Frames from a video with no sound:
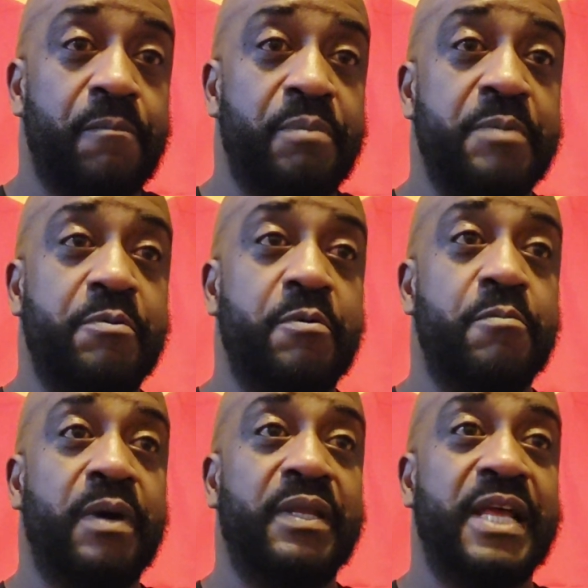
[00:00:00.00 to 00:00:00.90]
people
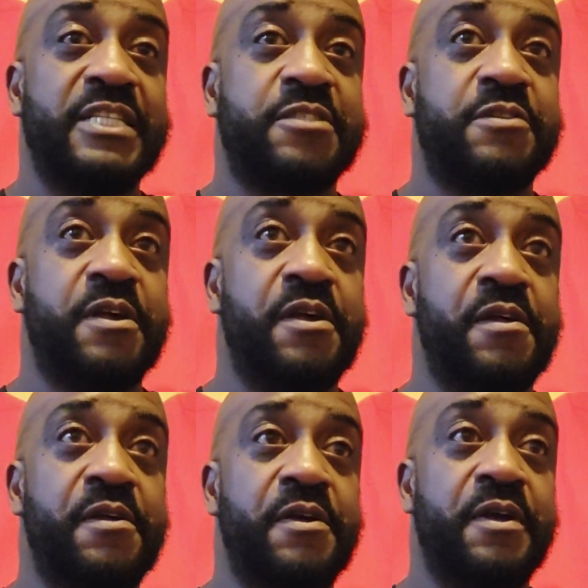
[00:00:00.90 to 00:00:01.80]
molest,
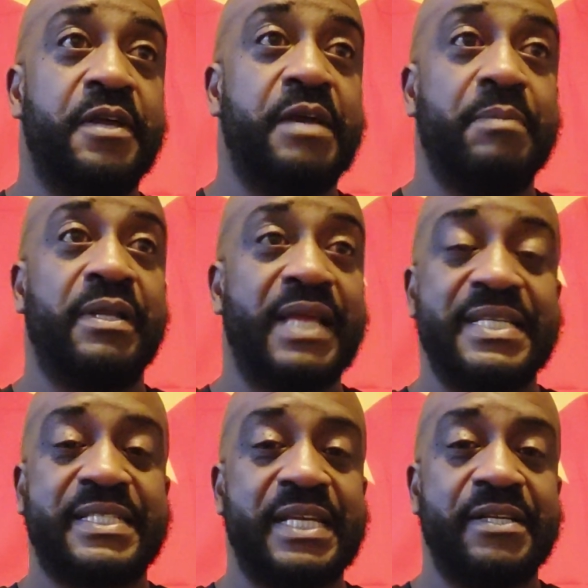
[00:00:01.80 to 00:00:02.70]
get
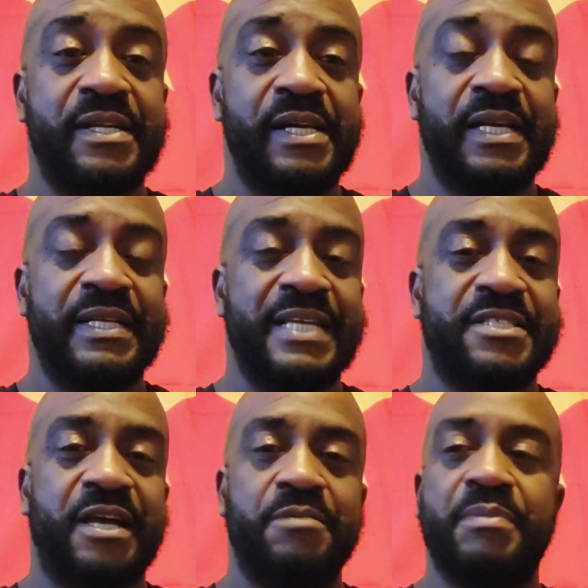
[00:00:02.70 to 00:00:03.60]
molested, they
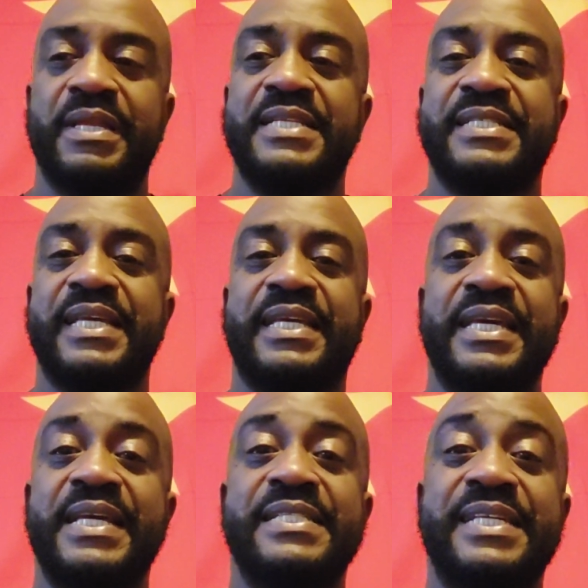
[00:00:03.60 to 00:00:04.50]
start molesting
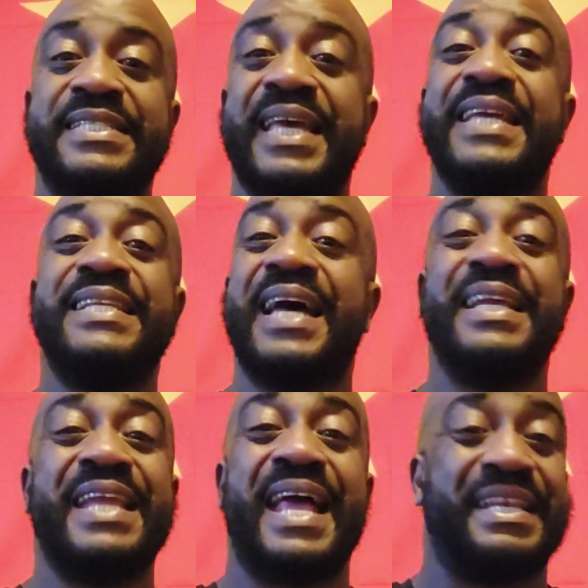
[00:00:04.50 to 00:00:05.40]
kids. He said he
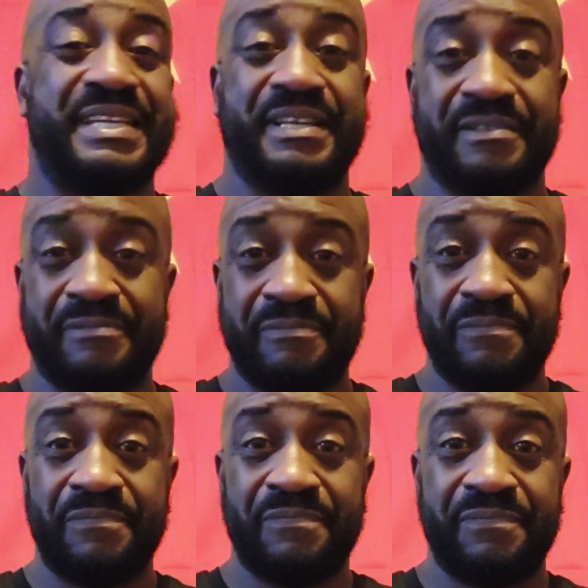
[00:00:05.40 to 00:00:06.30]
done that there.
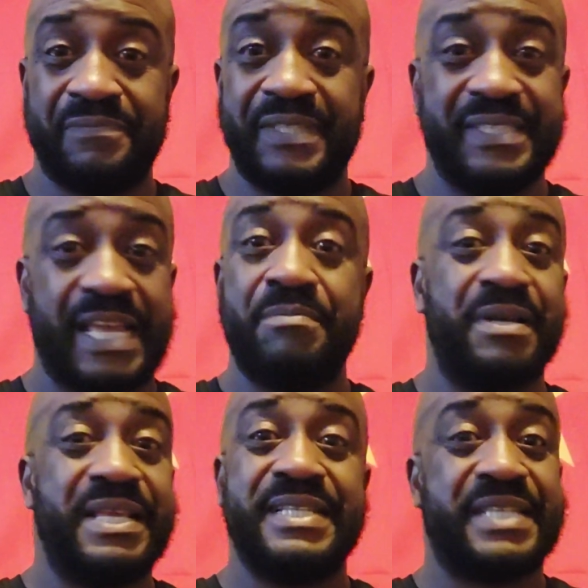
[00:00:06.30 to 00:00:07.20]
He said he
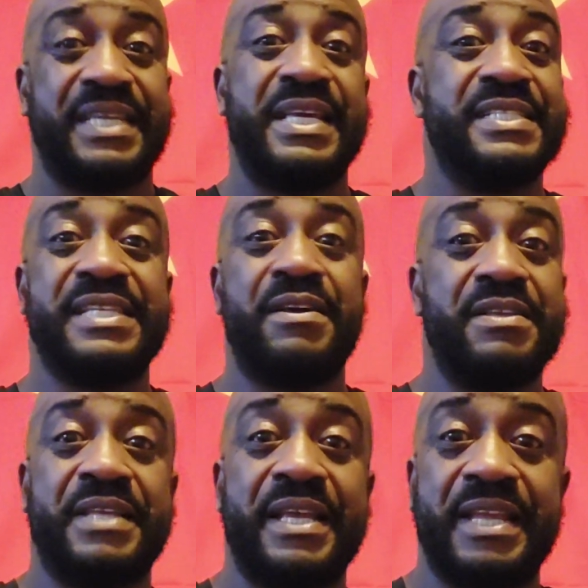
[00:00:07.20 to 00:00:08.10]
molested kids and
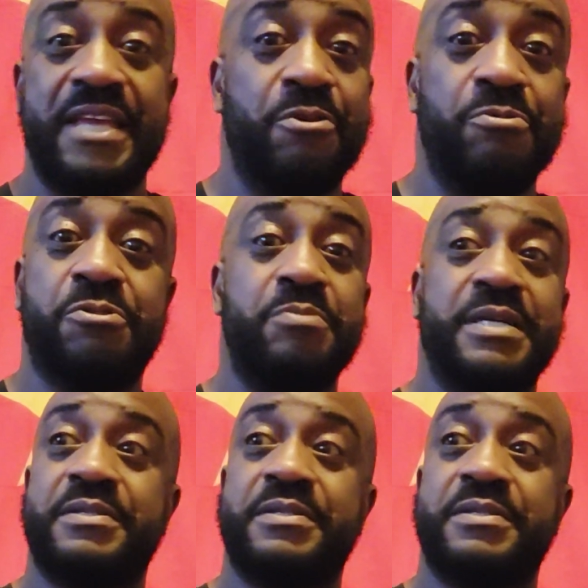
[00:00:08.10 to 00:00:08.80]
everything there. You two,